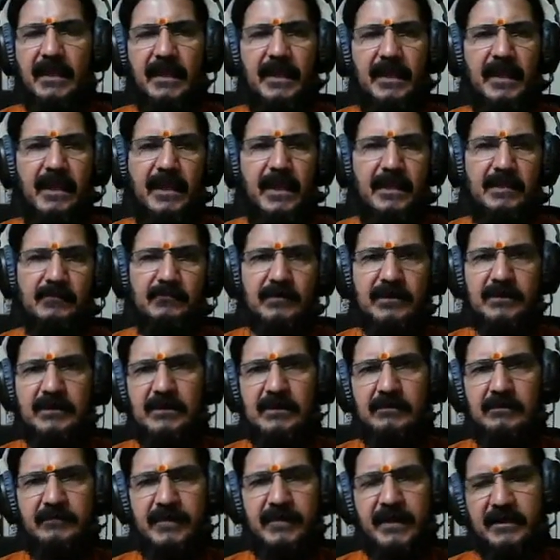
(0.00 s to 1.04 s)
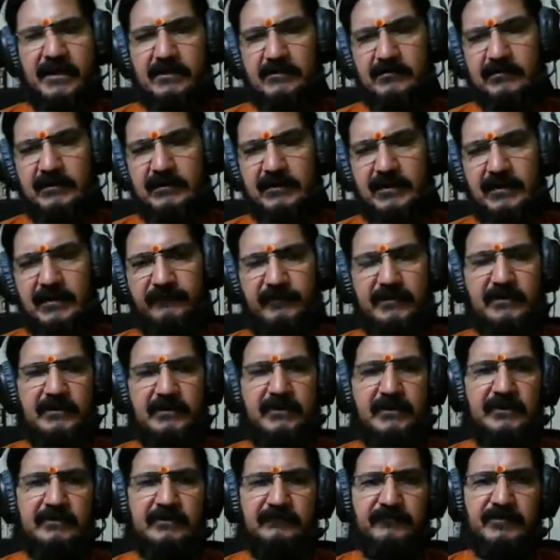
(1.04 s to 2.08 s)
And you can come back to the graphical
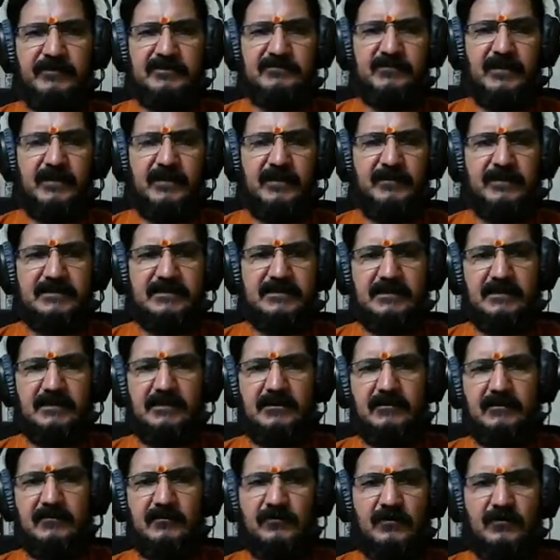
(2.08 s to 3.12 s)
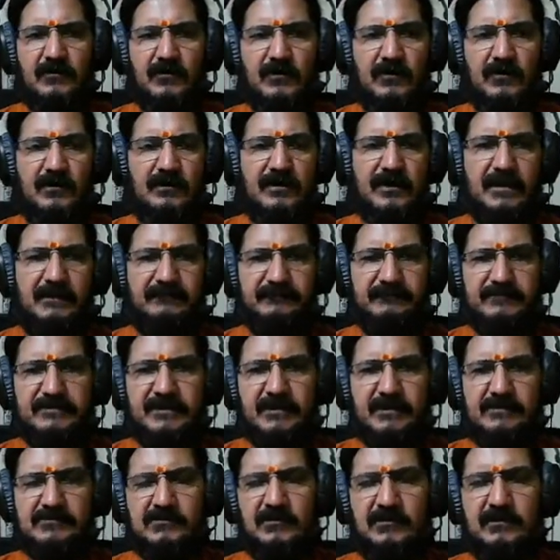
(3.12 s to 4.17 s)
interface by pressing
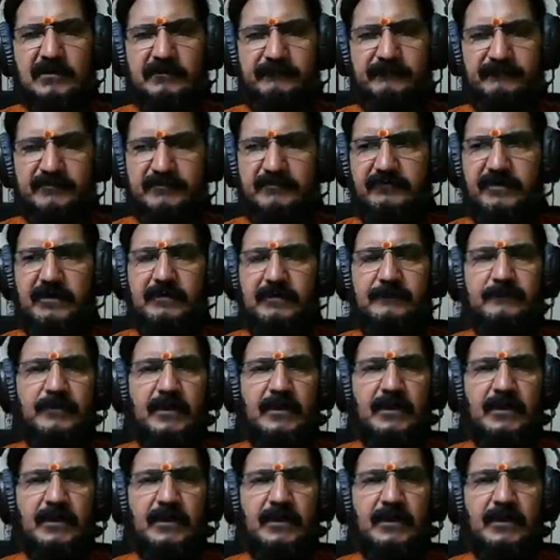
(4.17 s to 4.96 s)
Ctrl+Alt+F6 or F7.